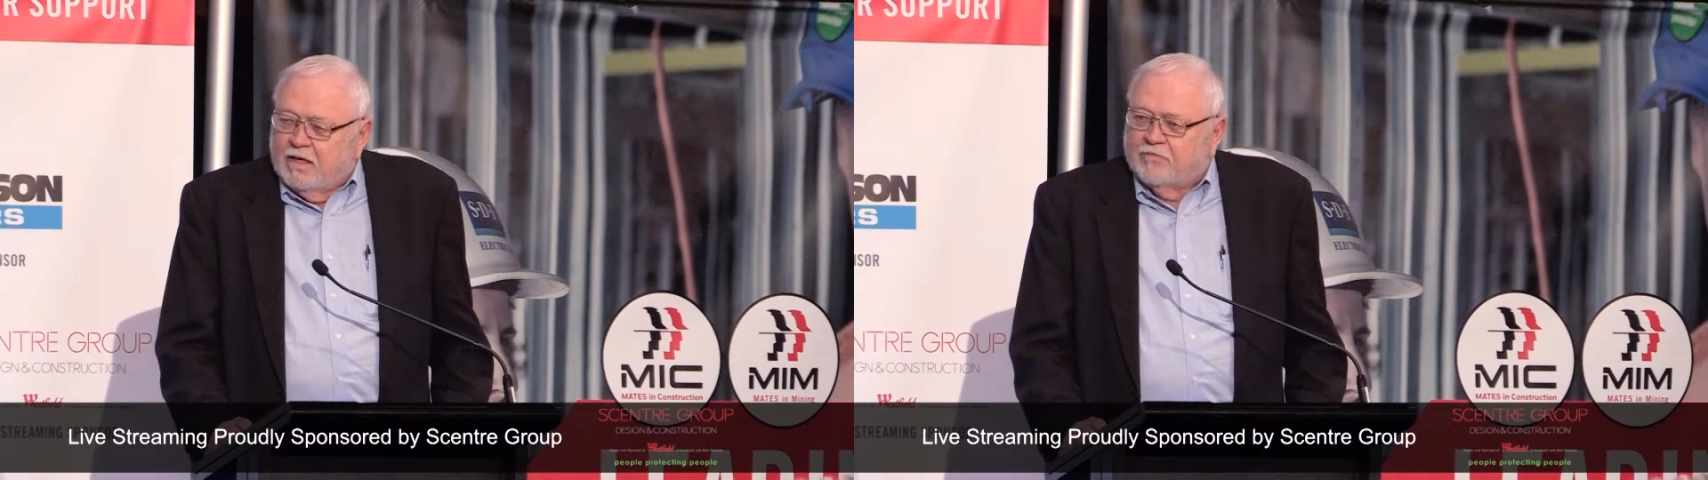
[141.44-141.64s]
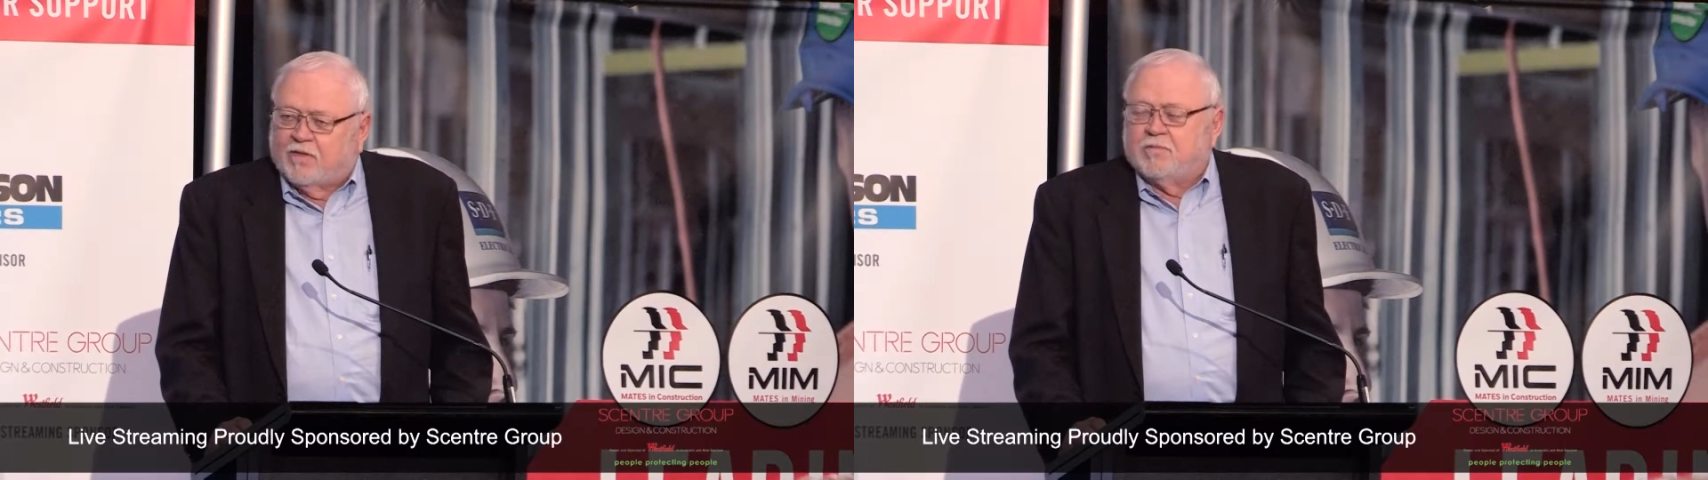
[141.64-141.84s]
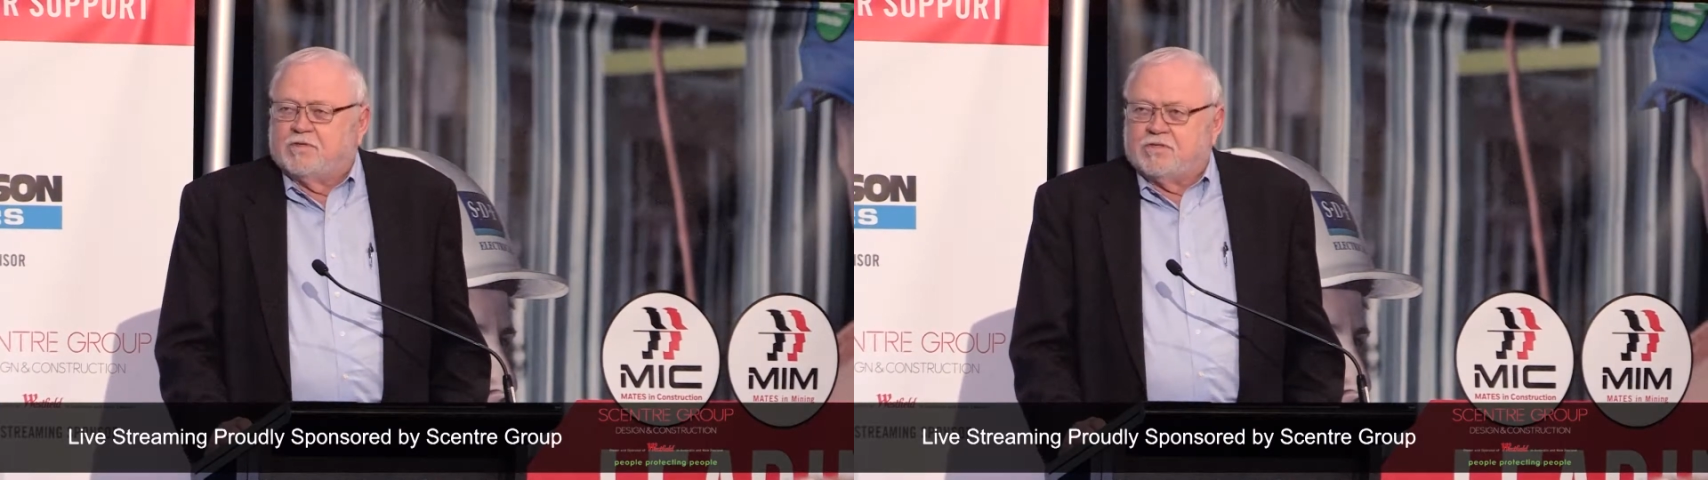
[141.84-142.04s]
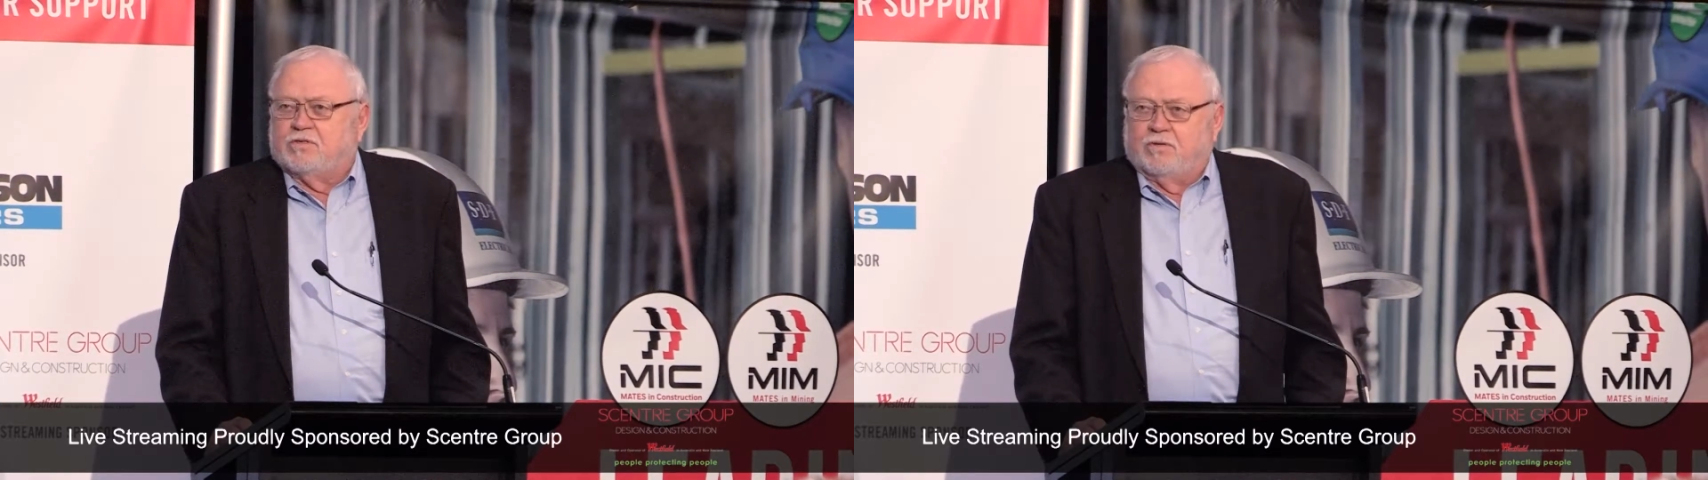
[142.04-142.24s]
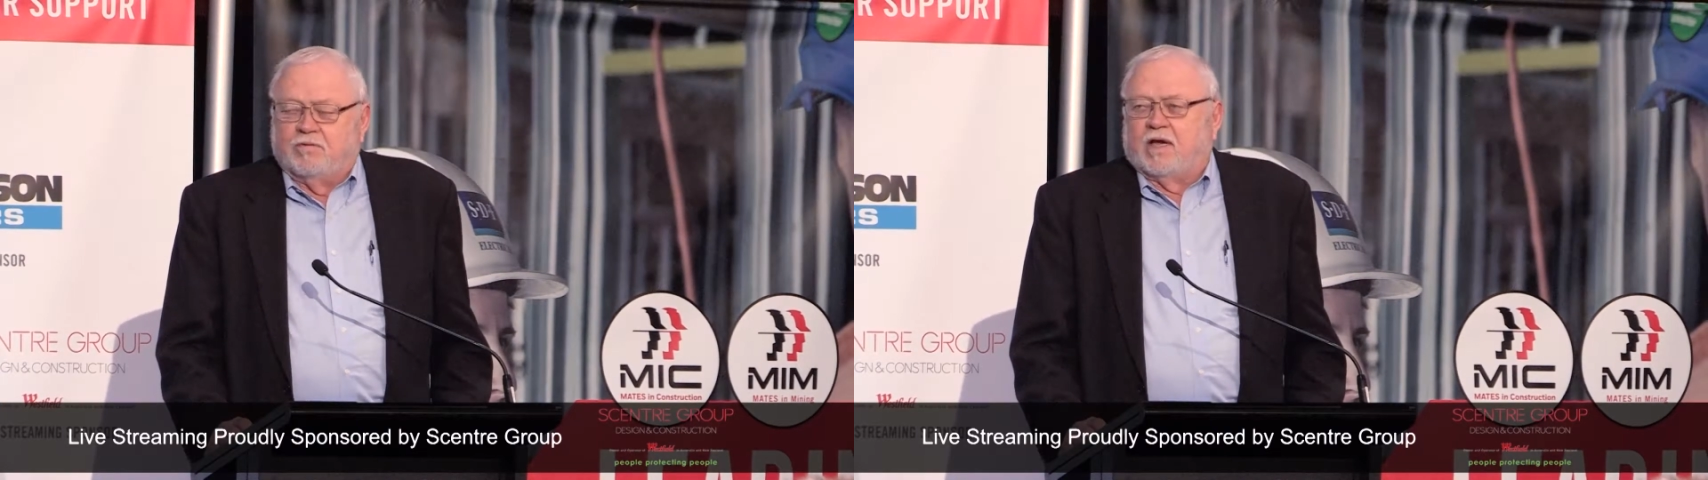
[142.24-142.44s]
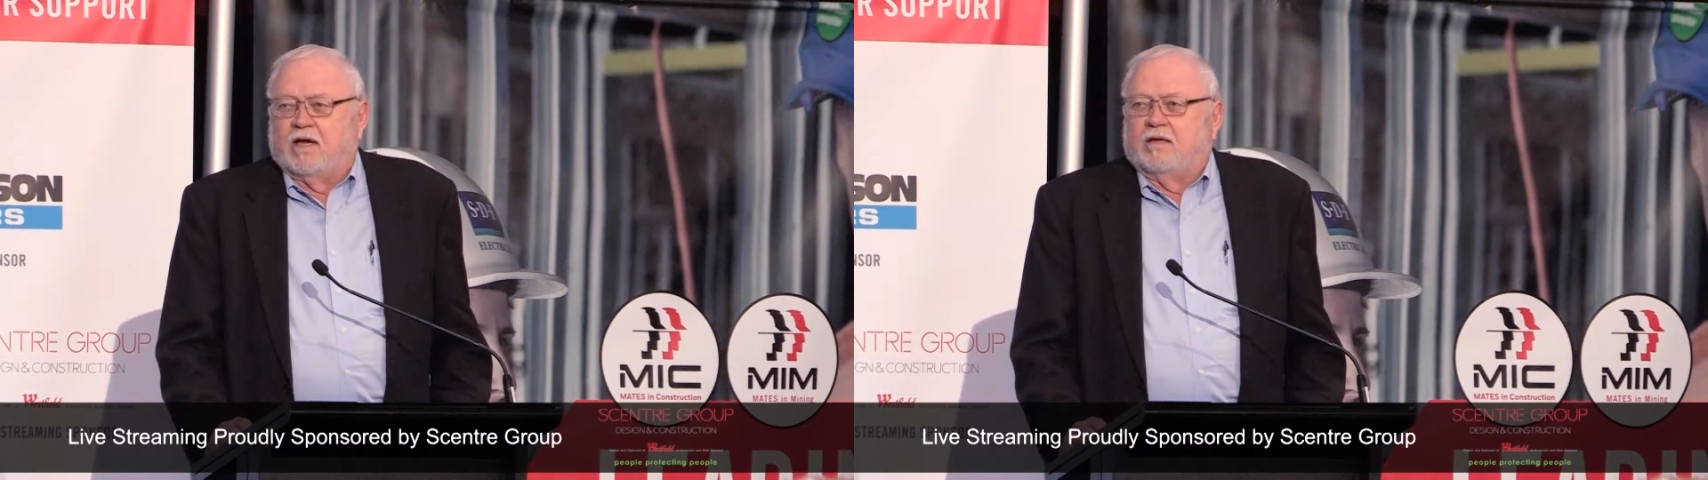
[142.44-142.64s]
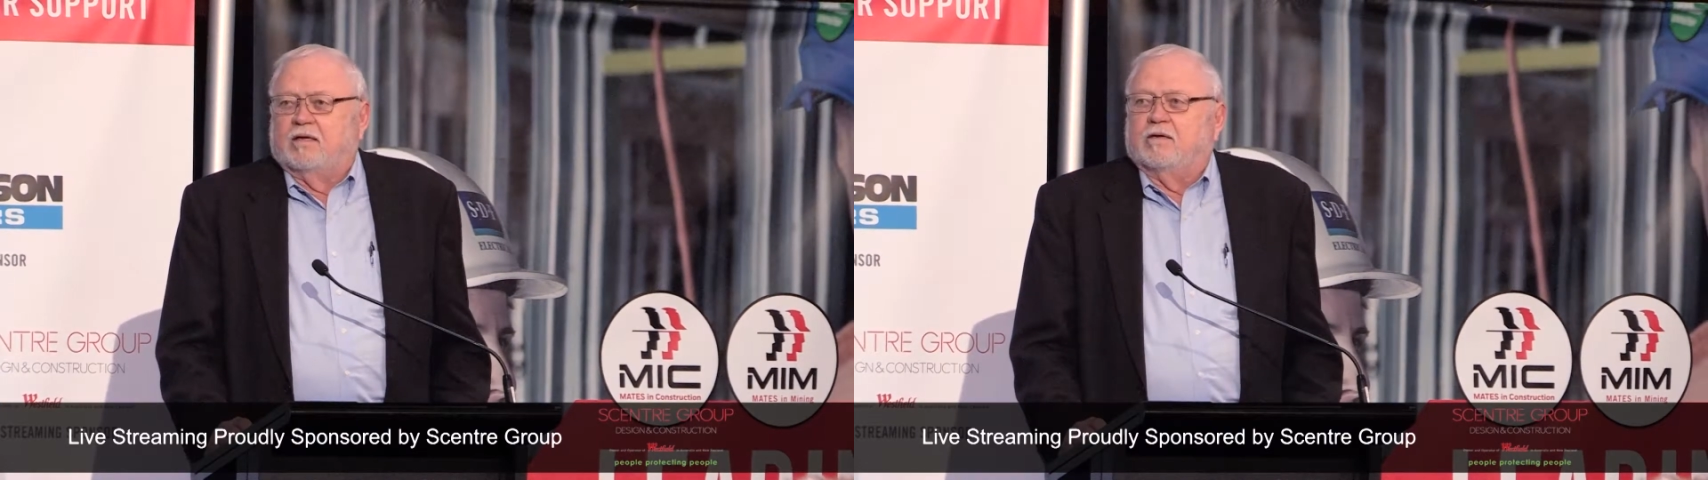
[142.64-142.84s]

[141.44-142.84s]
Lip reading: if they would just do that,